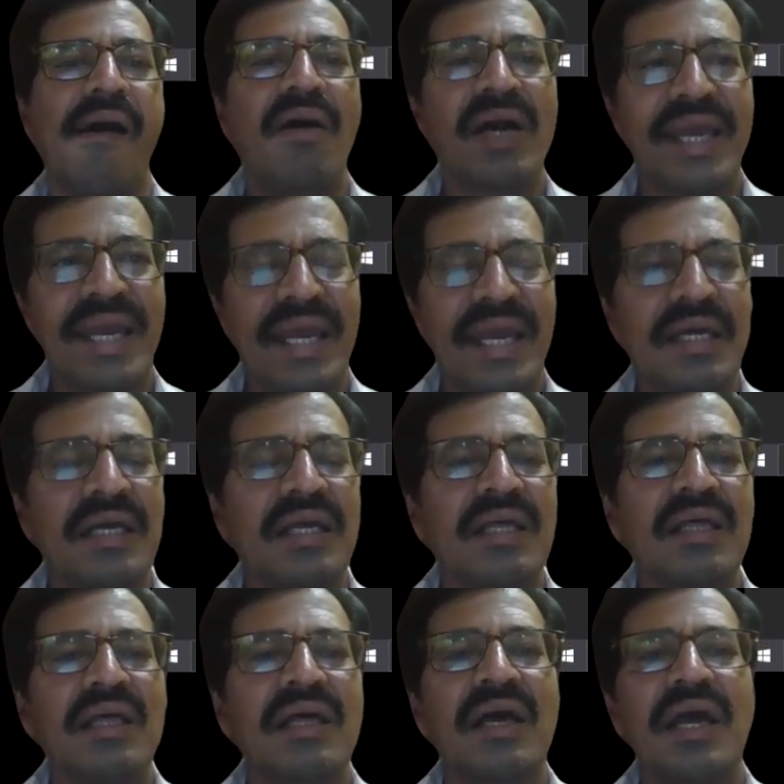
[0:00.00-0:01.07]
Okay,
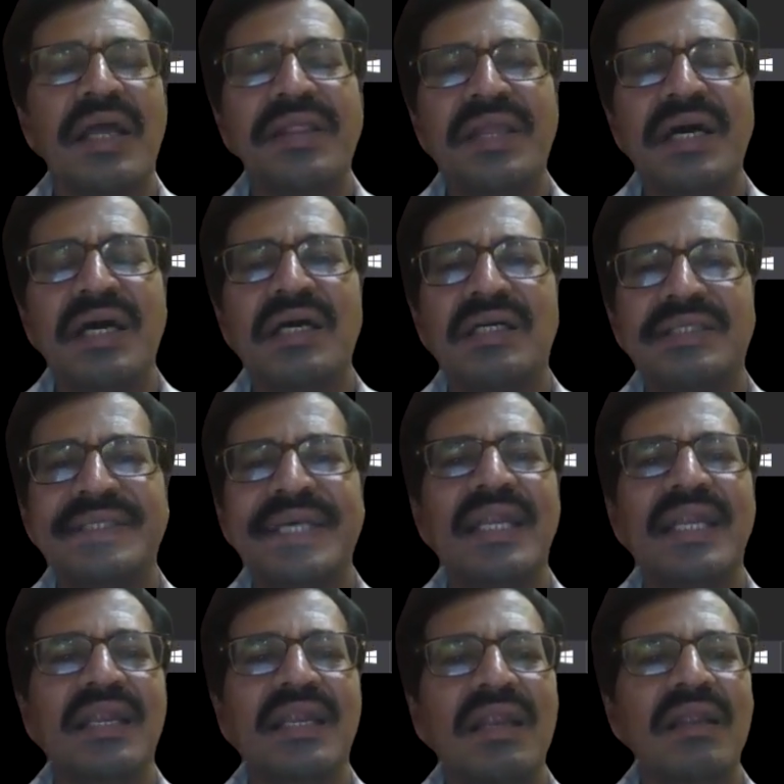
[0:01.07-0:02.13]
in the
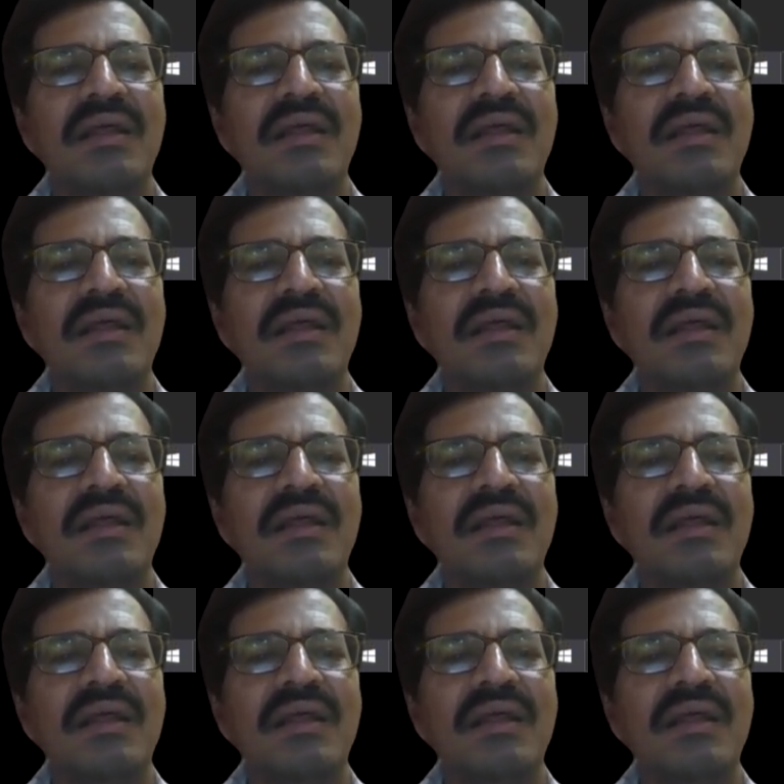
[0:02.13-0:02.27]
cell